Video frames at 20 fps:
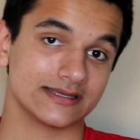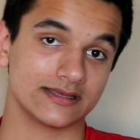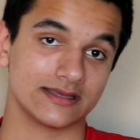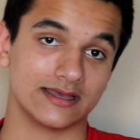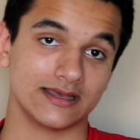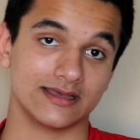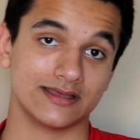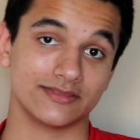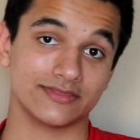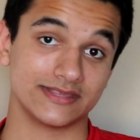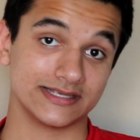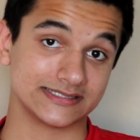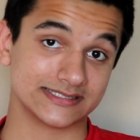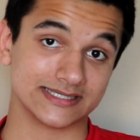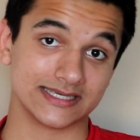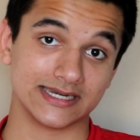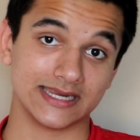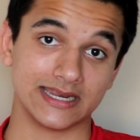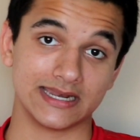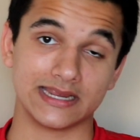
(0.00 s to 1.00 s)
uh, this
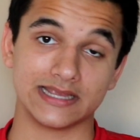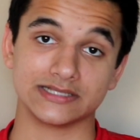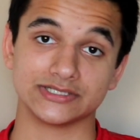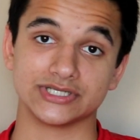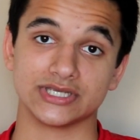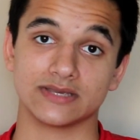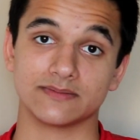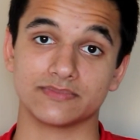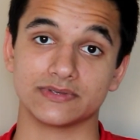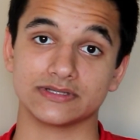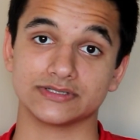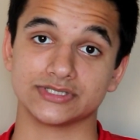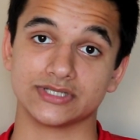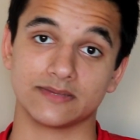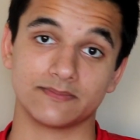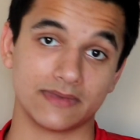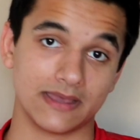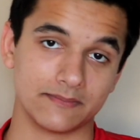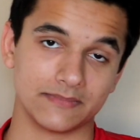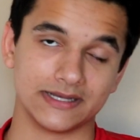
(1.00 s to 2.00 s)
Canadian
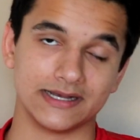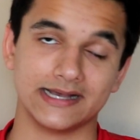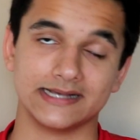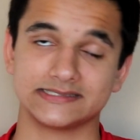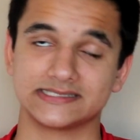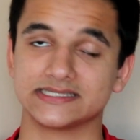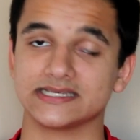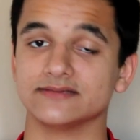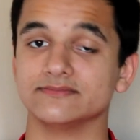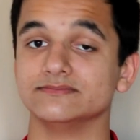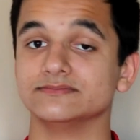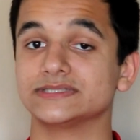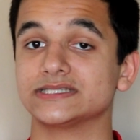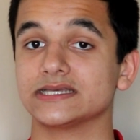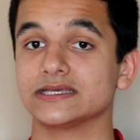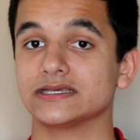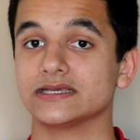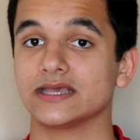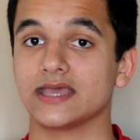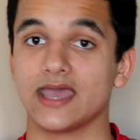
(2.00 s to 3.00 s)
Championship MLS teams
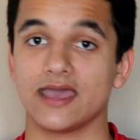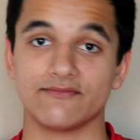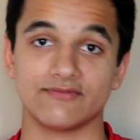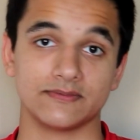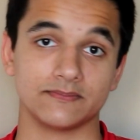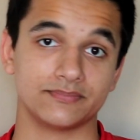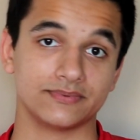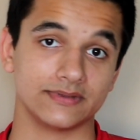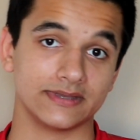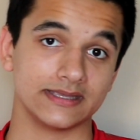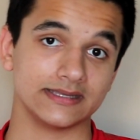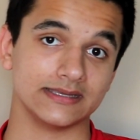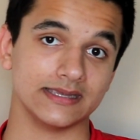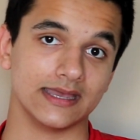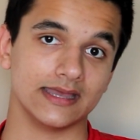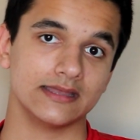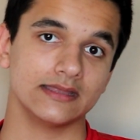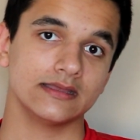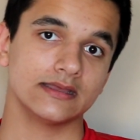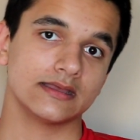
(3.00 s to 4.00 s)
haven't played
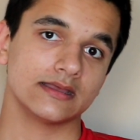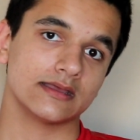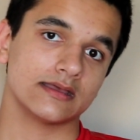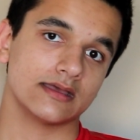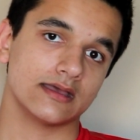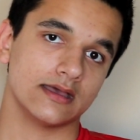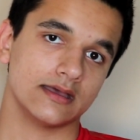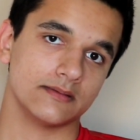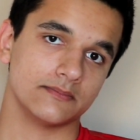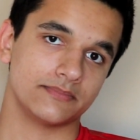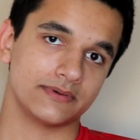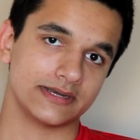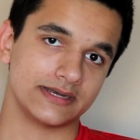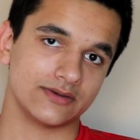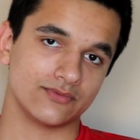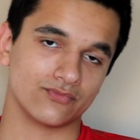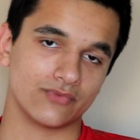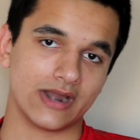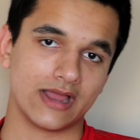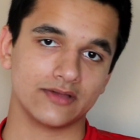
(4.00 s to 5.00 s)
yet. Uh, but
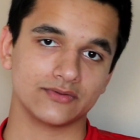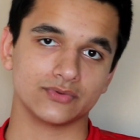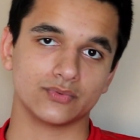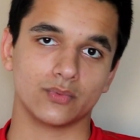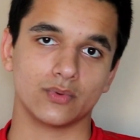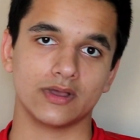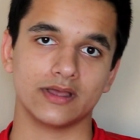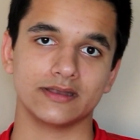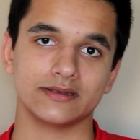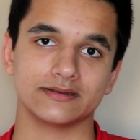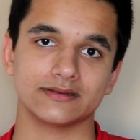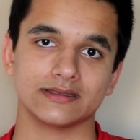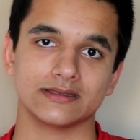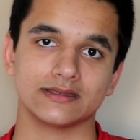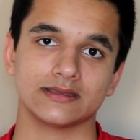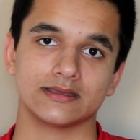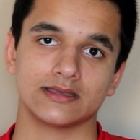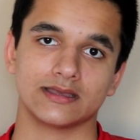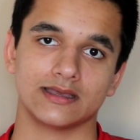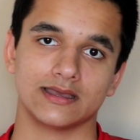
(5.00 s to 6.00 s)
in round one,
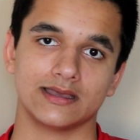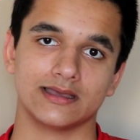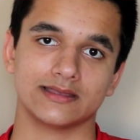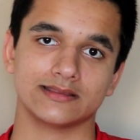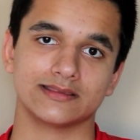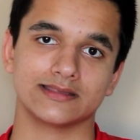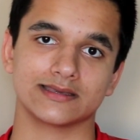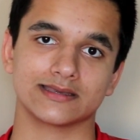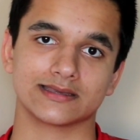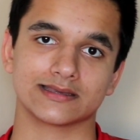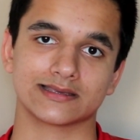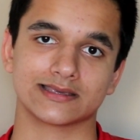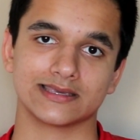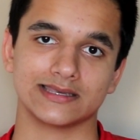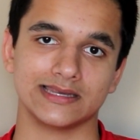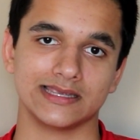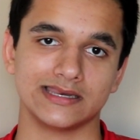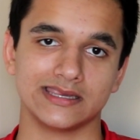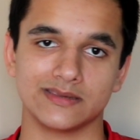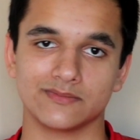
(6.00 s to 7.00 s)
uh, the
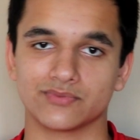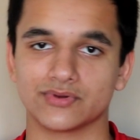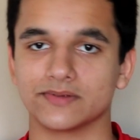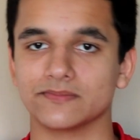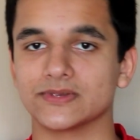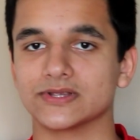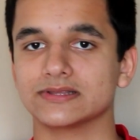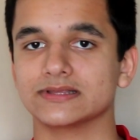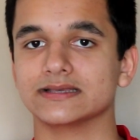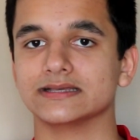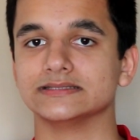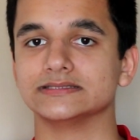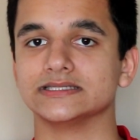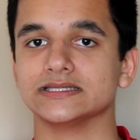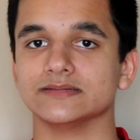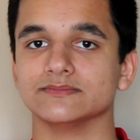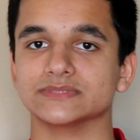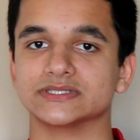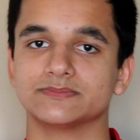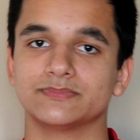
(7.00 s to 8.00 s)
Canadian Premier League
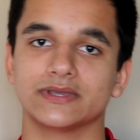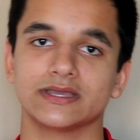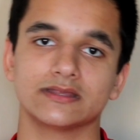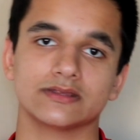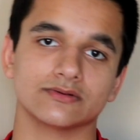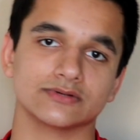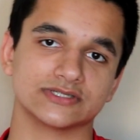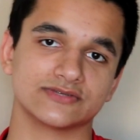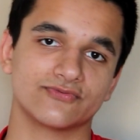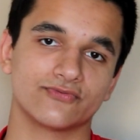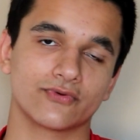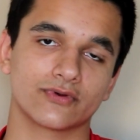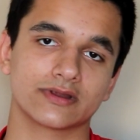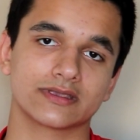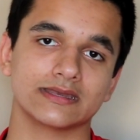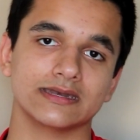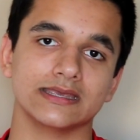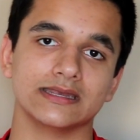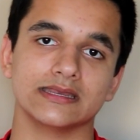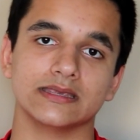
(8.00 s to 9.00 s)
teams played. There was four
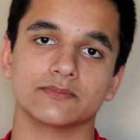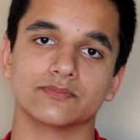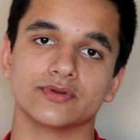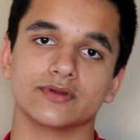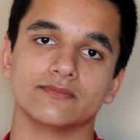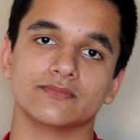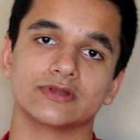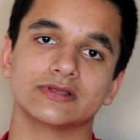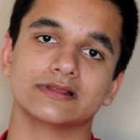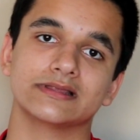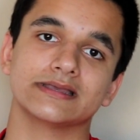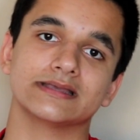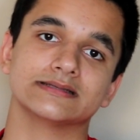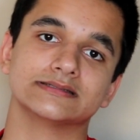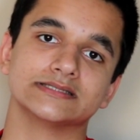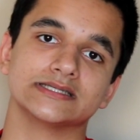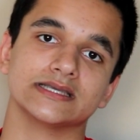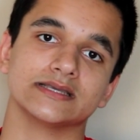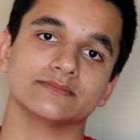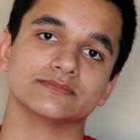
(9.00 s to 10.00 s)
Canadian Premier League
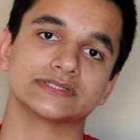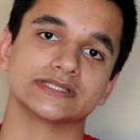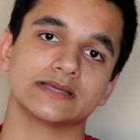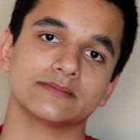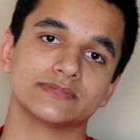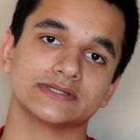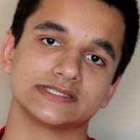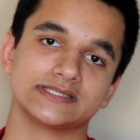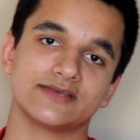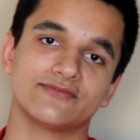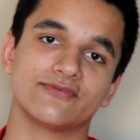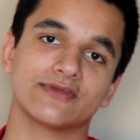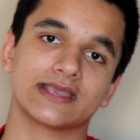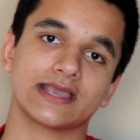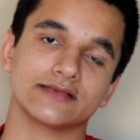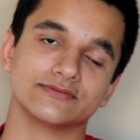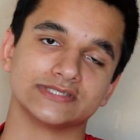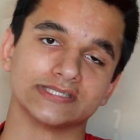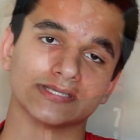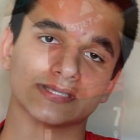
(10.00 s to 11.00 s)
teams. Pacific
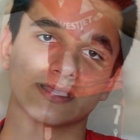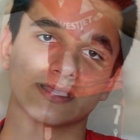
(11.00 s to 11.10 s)
FC